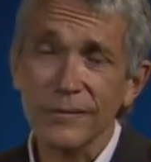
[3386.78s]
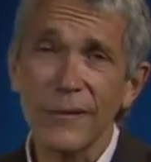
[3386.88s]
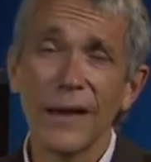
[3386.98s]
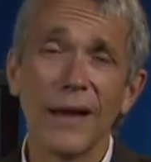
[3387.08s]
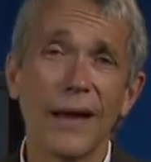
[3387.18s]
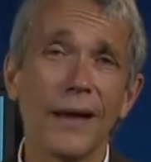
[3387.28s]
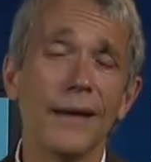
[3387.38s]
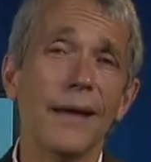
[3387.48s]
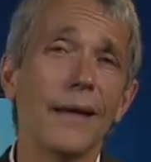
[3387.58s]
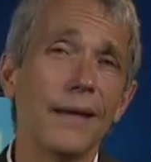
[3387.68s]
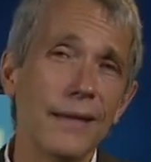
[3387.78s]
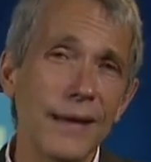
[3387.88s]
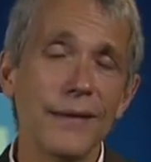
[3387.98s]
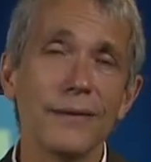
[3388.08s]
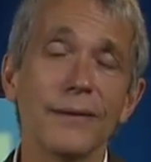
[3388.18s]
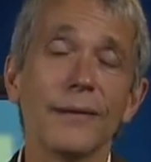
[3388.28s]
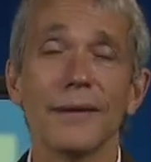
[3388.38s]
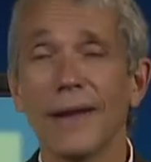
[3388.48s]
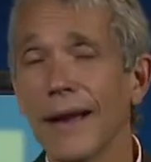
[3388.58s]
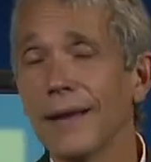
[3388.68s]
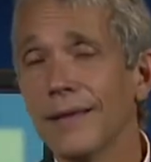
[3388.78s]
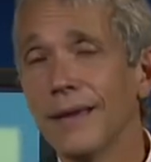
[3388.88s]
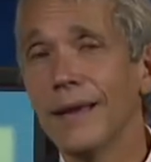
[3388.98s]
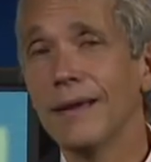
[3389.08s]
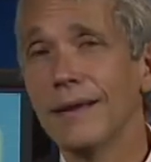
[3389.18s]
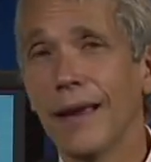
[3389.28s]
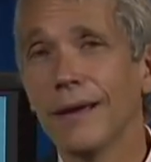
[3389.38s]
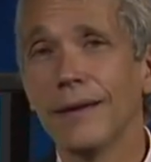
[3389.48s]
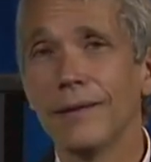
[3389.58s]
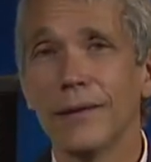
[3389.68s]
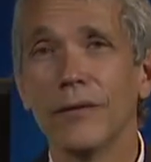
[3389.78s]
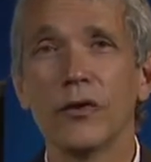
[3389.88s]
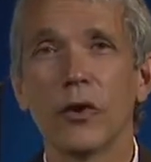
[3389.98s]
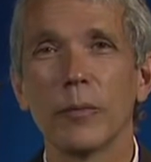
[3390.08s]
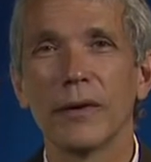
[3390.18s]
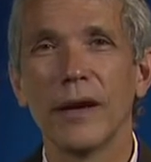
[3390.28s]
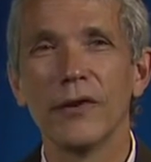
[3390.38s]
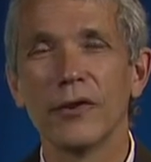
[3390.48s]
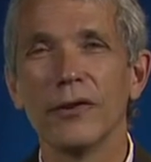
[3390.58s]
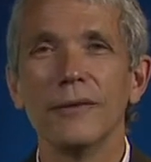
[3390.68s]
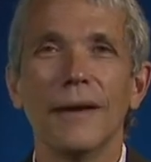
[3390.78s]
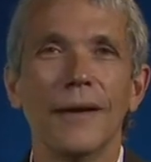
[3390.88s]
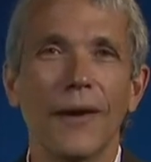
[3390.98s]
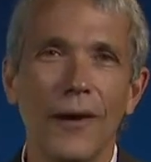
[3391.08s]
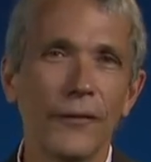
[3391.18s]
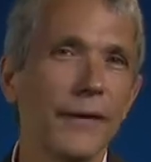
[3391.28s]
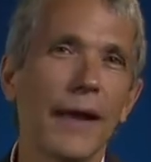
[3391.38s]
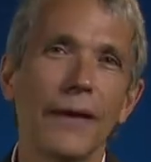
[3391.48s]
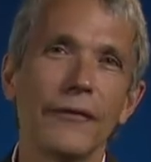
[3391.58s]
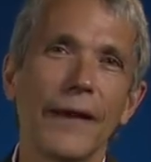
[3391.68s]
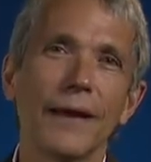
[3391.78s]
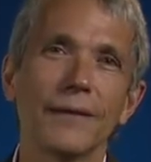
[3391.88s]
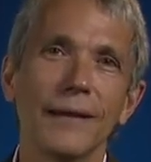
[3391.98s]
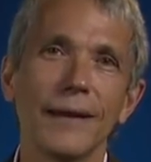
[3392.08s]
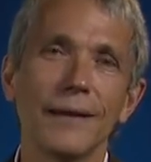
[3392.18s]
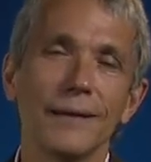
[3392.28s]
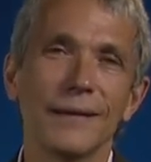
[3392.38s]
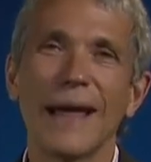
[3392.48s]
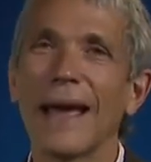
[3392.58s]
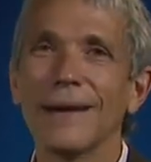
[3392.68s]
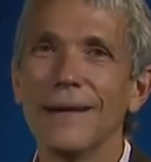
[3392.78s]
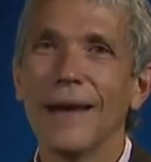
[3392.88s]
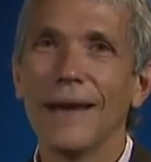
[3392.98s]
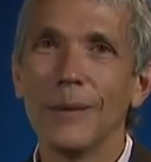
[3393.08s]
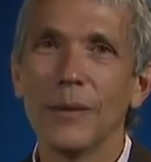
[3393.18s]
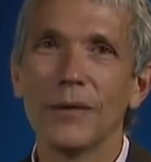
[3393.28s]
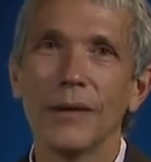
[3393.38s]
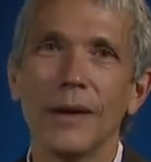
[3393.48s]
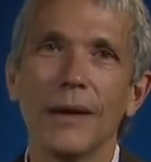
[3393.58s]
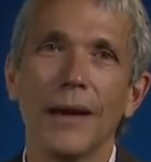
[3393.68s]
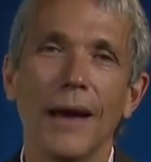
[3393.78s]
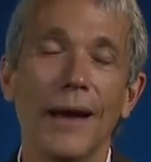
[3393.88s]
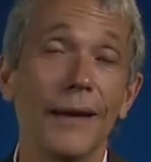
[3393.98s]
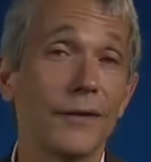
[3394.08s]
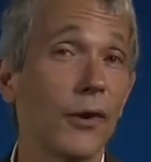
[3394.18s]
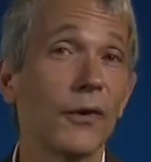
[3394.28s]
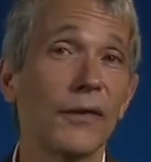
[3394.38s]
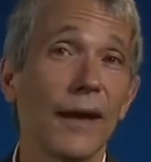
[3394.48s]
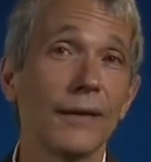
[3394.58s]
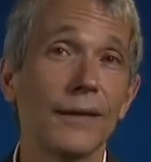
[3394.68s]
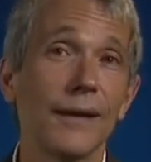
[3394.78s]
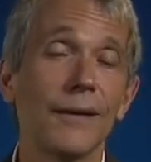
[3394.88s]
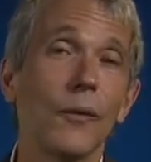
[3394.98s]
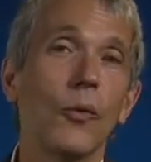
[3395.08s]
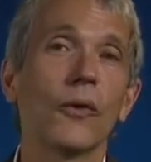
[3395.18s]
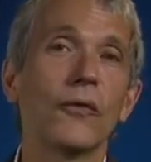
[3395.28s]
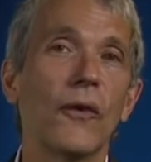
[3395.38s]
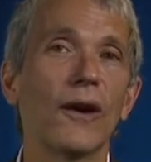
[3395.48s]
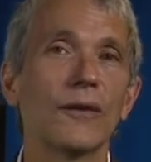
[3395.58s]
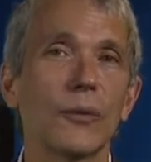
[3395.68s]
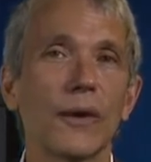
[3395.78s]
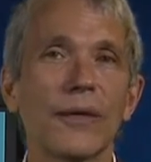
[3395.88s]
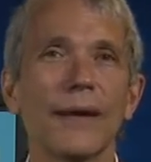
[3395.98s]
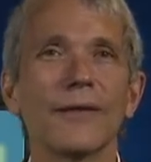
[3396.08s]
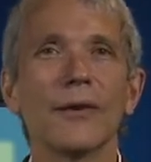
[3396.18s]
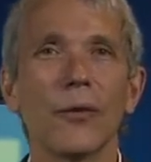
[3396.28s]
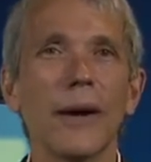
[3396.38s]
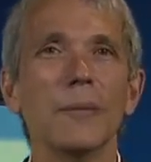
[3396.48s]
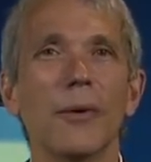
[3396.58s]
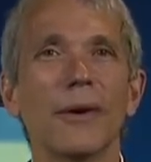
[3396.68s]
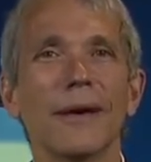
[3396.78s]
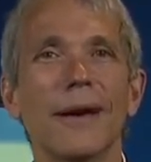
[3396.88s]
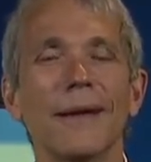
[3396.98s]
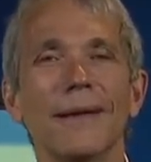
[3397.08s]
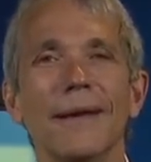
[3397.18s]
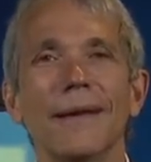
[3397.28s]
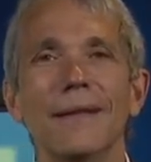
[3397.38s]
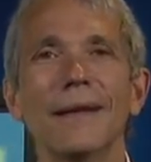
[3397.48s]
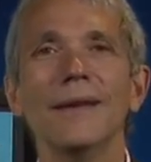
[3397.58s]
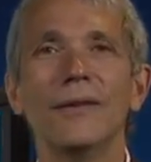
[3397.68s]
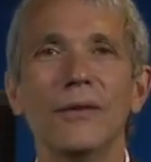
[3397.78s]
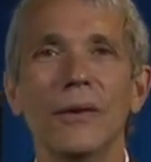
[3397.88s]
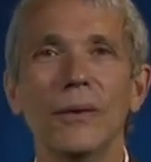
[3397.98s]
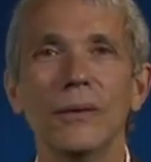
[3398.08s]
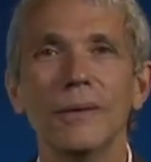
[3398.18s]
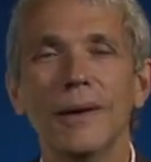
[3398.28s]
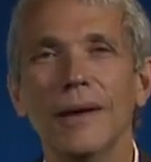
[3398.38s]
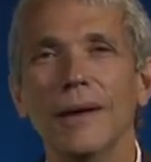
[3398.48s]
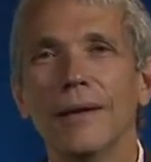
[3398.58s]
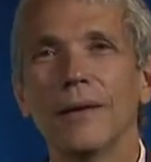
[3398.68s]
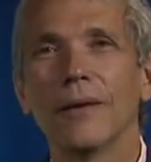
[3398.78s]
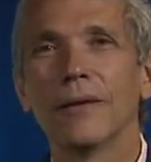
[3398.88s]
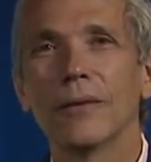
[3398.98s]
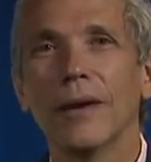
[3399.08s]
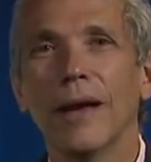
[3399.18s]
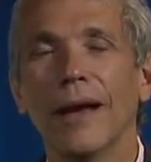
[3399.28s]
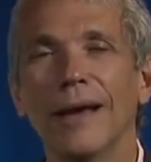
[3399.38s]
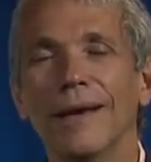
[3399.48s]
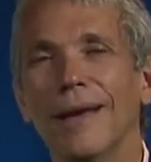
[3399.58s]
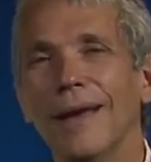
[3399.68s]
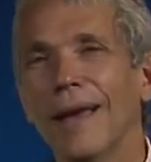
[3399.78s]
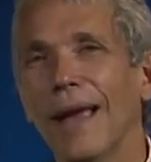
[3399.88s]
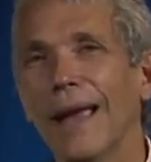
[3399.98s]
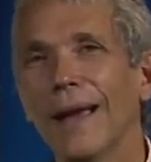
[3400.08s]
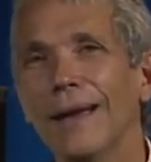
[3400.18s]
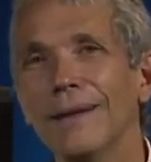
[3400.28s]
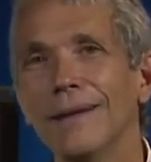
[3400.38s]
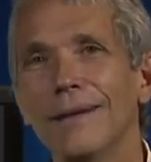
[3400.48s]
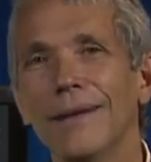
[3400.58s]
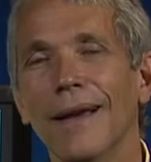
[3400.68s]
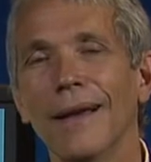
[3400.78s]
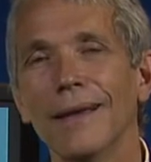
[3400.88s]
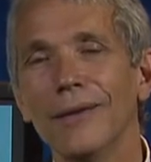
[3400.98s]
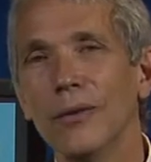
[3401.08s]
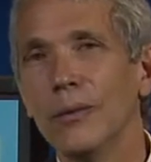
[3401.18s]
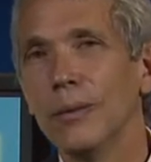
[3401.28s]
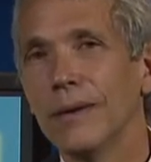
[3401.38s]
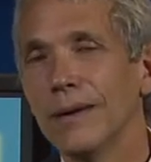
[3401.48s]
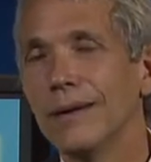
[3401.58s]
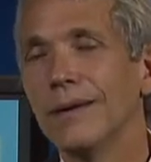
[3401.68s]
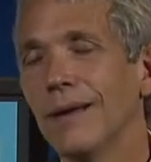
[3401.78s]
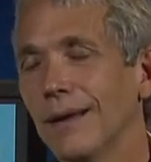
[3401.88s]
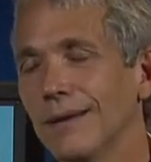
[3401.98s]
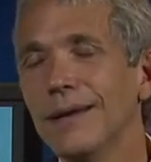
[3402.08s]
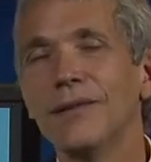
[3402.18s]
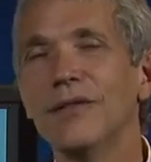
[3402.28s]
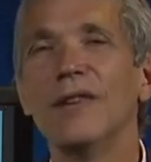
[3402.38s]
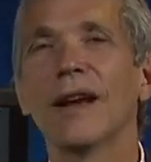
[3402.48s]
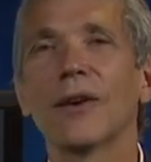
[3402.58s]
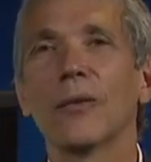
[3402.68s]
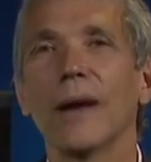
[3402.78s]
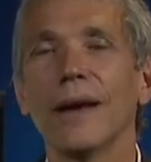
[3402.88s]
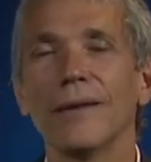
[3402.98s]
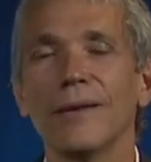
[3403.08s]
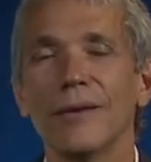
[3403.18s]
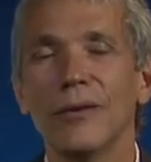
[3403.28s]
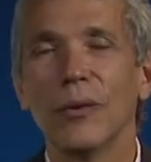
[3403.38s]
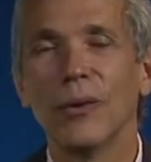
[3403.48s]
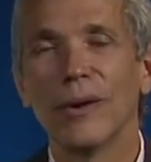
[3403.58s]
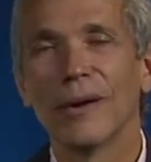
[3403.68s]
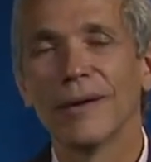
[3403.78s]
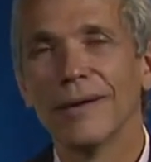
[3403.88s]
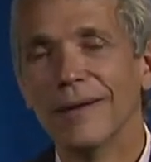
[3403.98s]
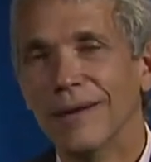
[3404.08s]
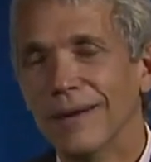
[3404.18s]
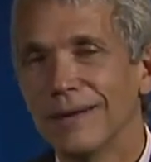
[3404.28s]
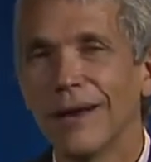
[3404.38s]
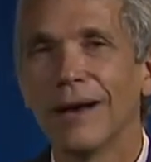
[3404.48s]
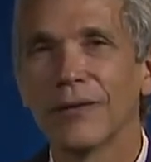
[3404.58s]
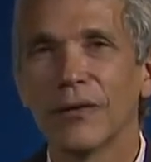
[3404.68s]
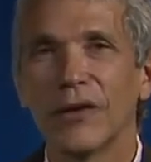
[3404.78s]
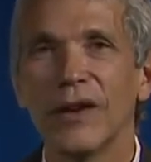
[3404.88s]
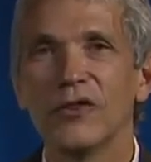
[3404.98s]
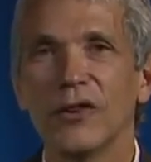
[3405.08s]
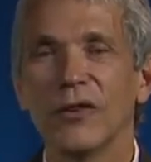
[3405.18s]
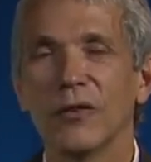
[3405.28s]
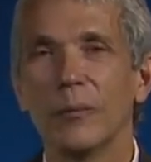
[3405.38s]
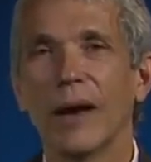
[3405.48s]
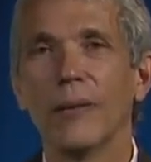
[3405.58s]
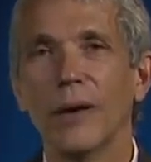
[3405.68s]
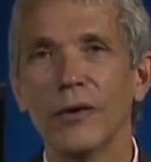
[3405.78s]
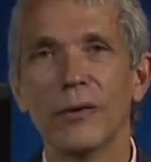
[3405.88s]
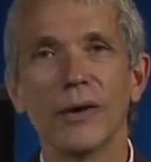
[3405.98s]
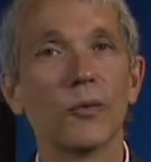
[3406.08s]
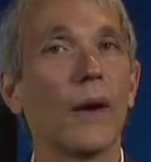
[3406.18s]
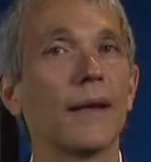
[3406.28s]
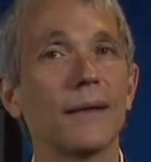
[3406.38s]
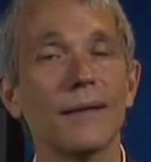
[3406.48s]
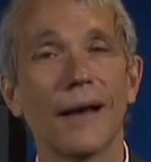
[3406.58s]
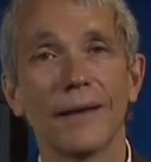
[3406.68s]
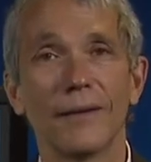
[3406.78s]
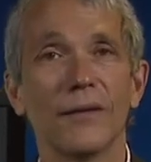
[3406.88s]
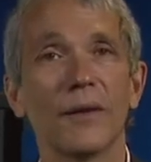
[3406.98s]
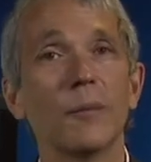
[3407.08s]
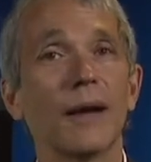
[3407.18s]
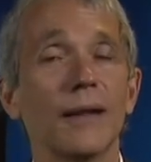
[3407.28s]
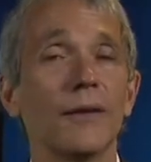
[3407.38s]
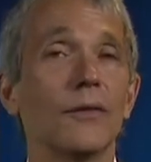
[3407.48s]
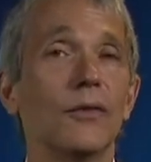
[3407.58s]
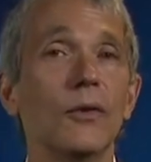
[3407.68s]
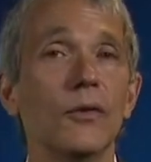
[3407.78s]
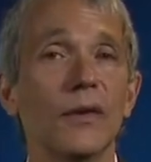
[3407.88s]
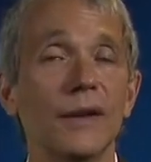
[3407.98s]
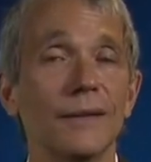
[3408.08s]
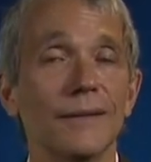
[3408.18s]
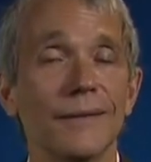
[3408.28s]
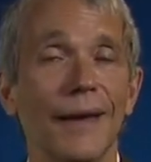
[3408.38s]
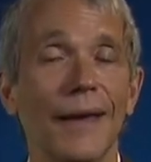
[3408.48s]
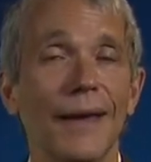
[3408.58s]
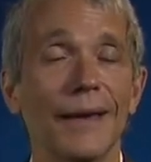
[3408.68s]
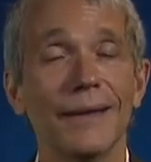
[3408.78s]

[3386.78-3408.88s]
Uh, these, like the canons of interpretation, often have fancy Latin names. Uh, it turns out that Ward Farnsworth has a great book on these two. There are, and you can at least decorate your conversations but when you can recognize that somebody is using a